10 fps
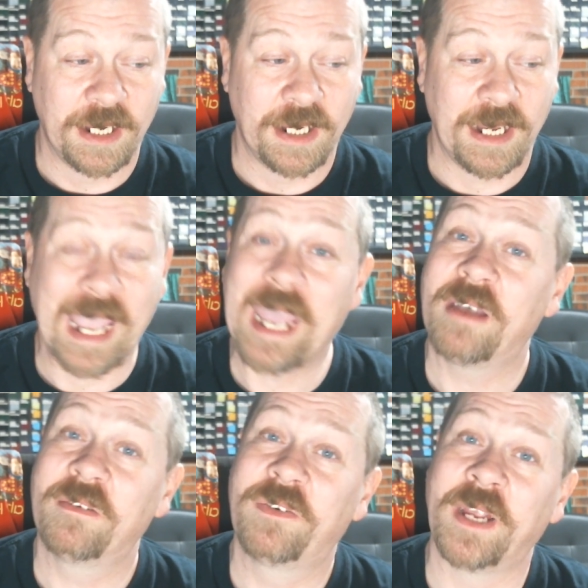
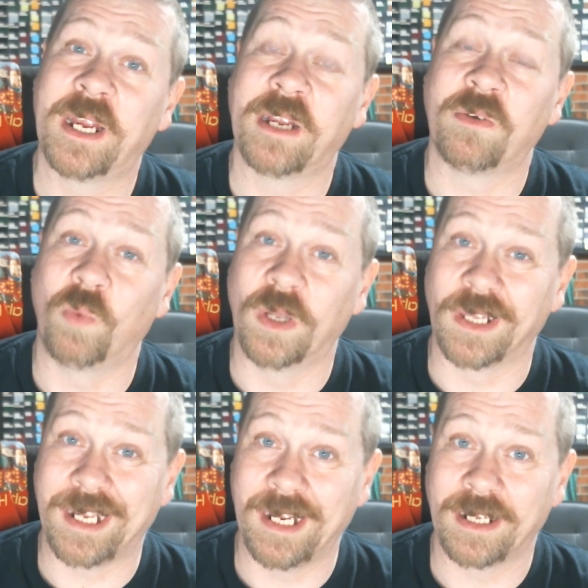have and will
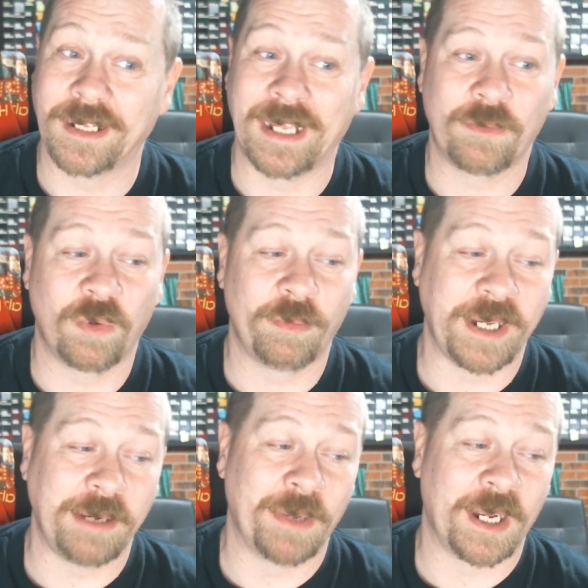again. That will
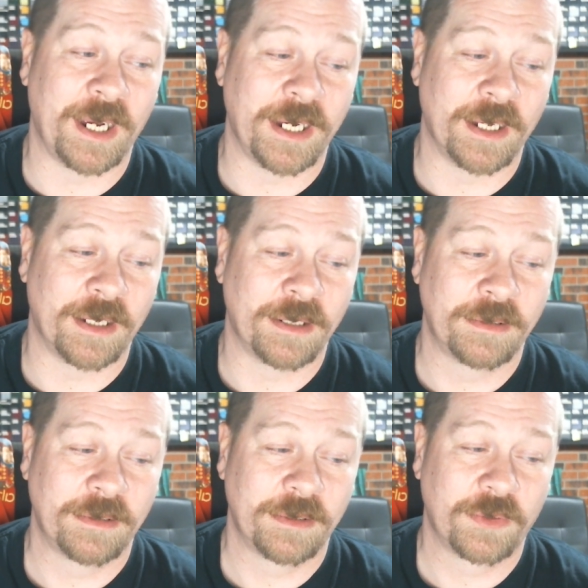be my
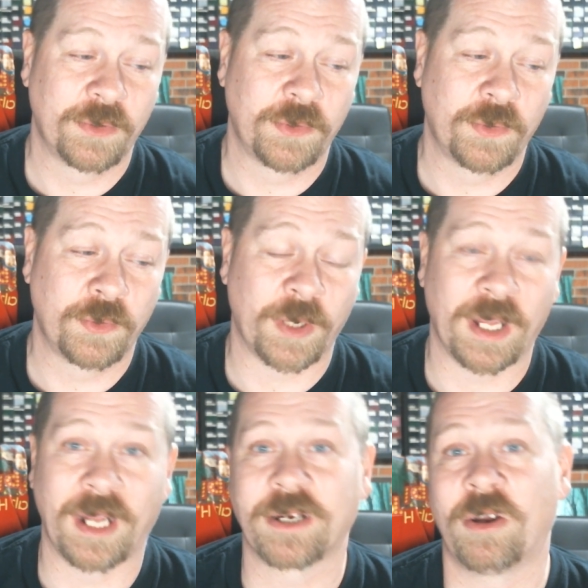what I
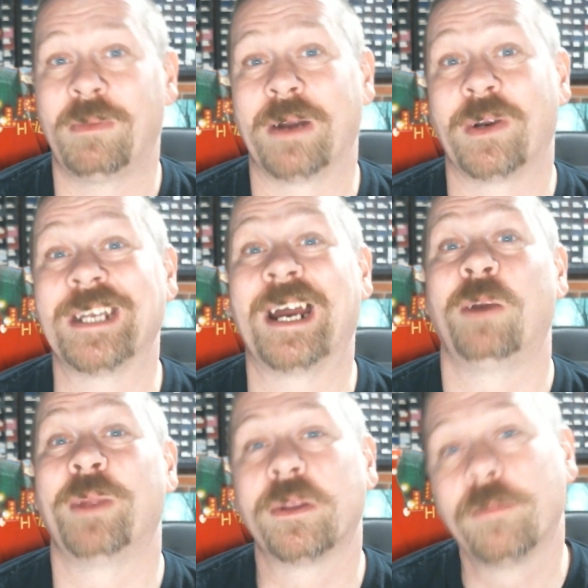like to call my
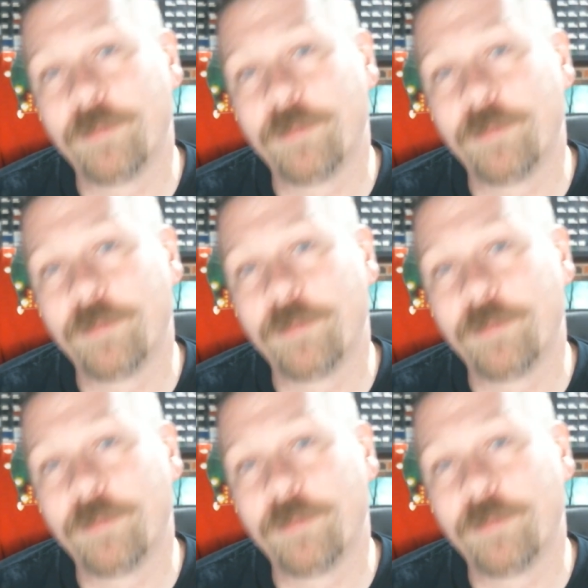retirement.